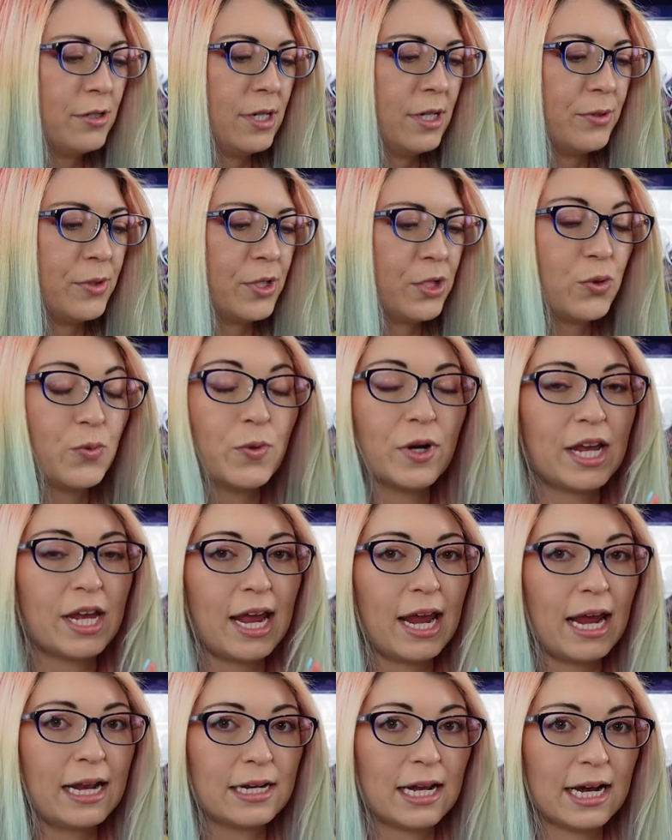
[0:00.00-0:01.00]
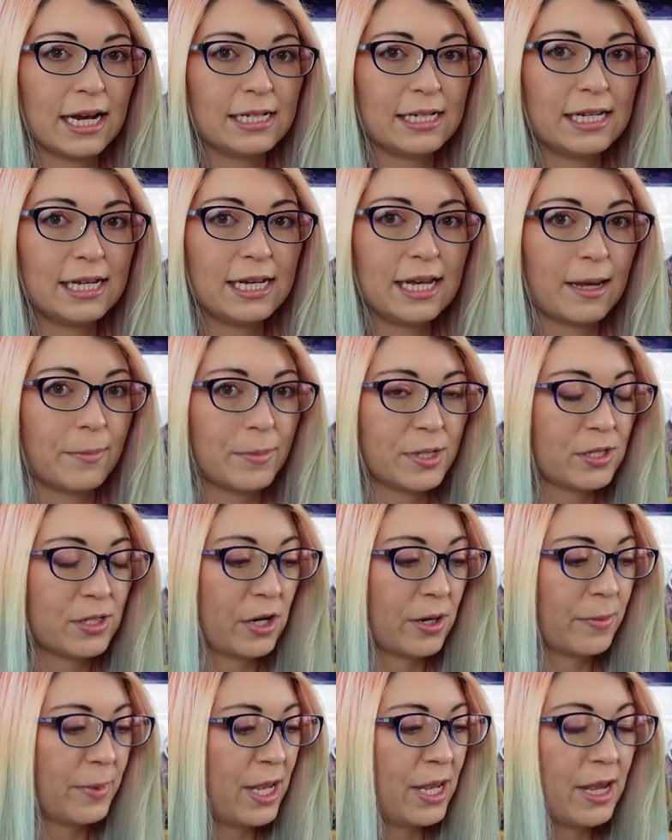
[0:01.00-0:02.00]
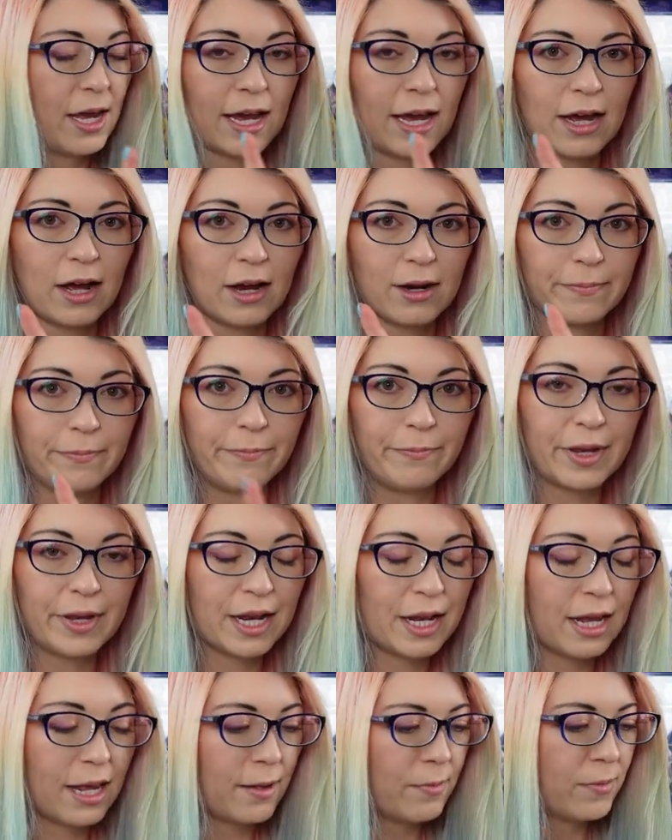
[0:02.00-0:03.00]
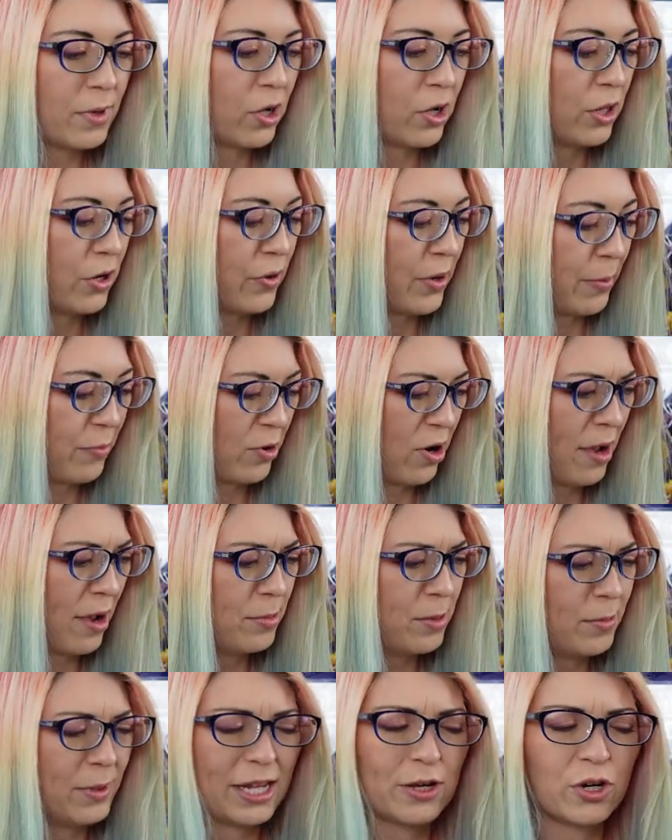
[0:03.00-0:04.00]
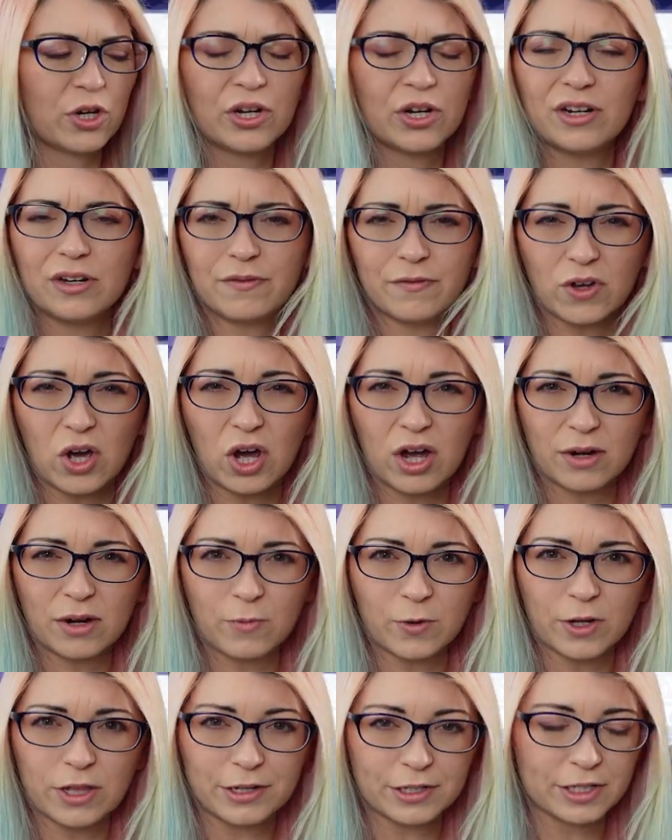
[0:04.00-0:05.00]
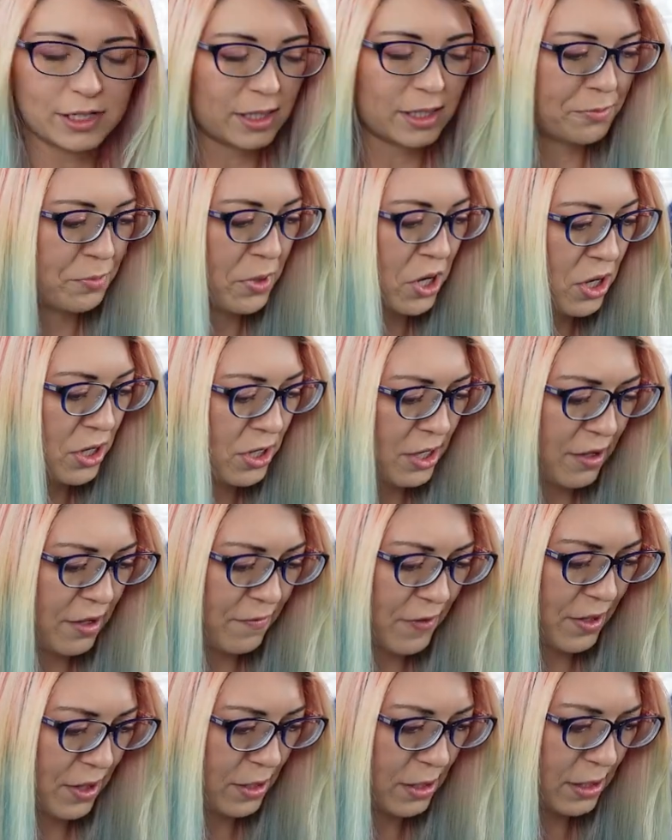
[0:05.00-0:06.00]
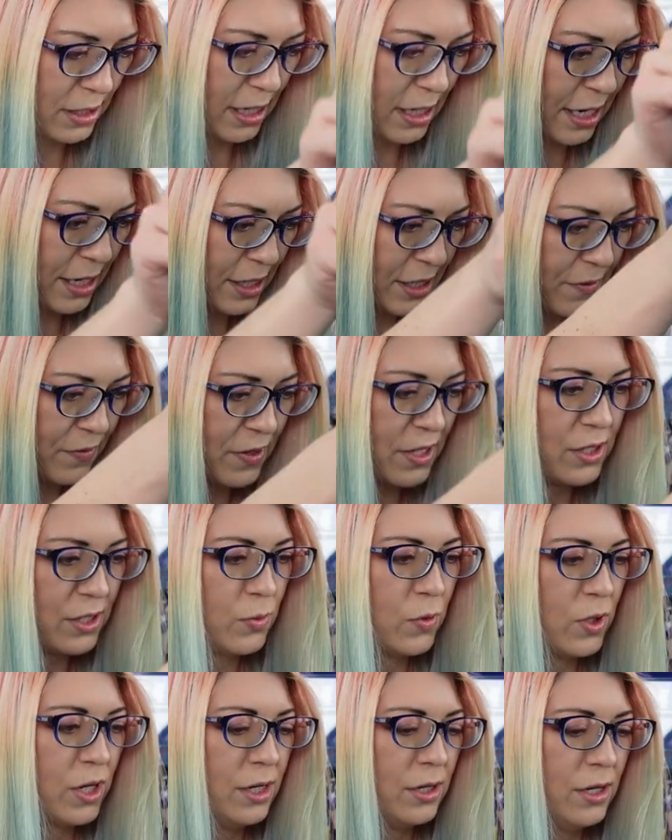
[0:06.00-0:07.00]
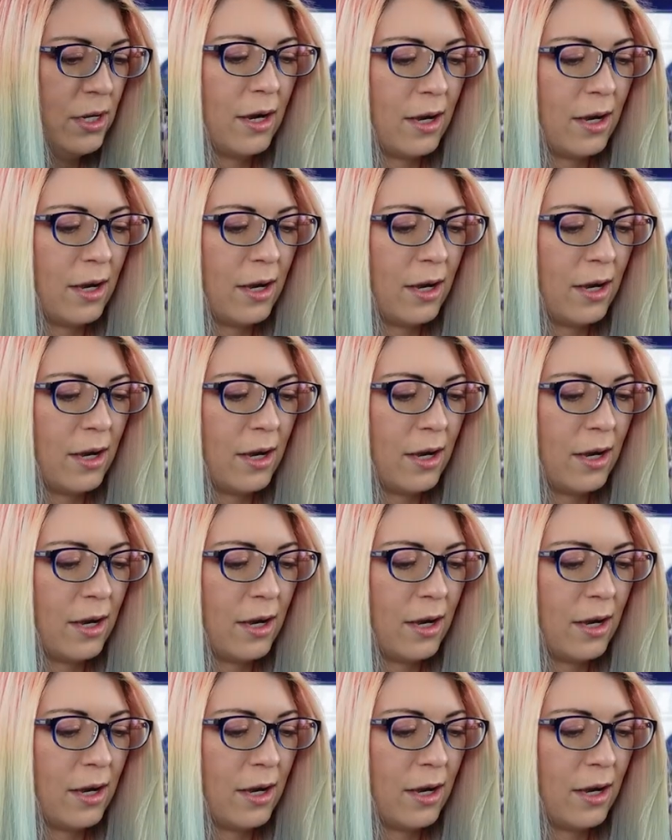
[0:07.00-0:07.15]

It was $28.90 MSRP. I got a medium, although I probably could have gone with a small given the size of this one.